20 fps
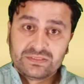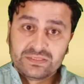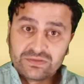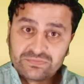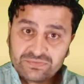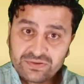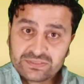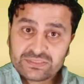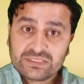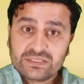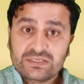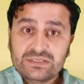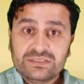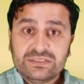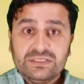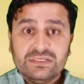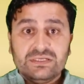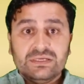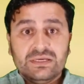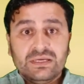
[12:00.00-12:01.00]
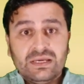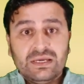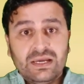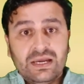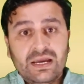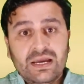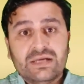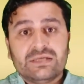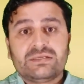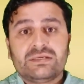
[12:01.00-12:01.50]
the facility
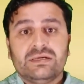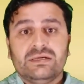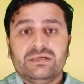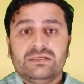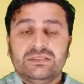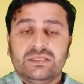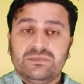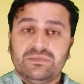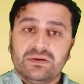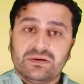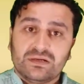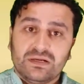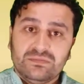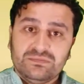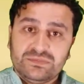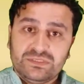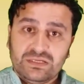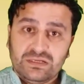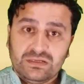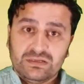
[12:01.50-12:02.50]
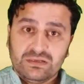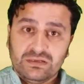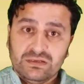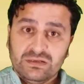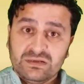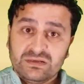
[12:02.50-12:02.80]
at the Bagram jail